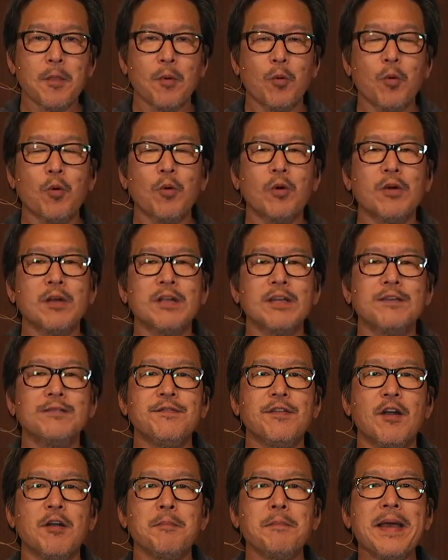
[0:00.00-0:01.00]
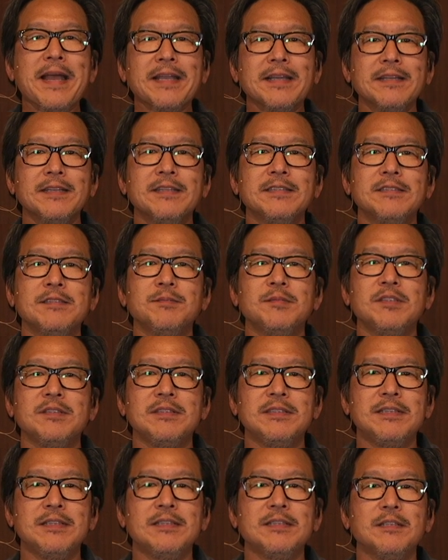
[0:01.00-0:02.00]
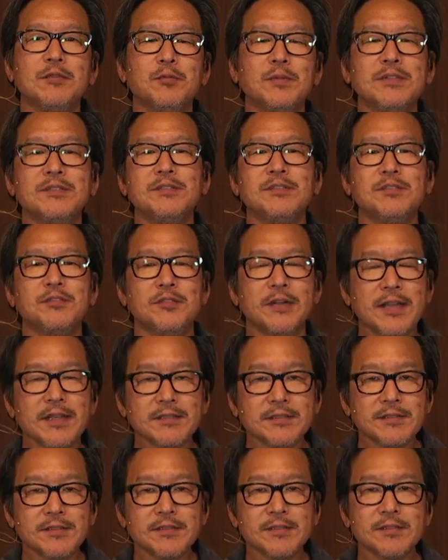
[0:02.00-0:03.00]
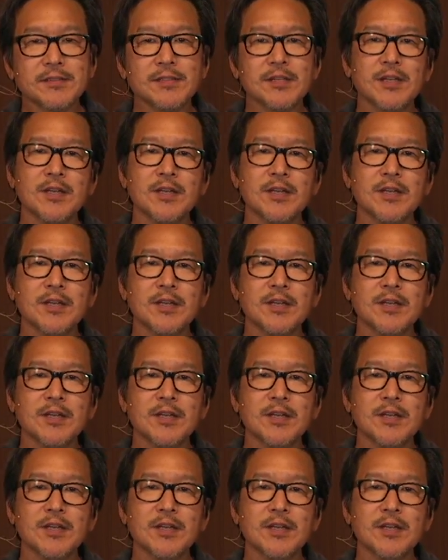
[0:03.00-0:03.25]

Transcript: or if our mechanism to deal with stress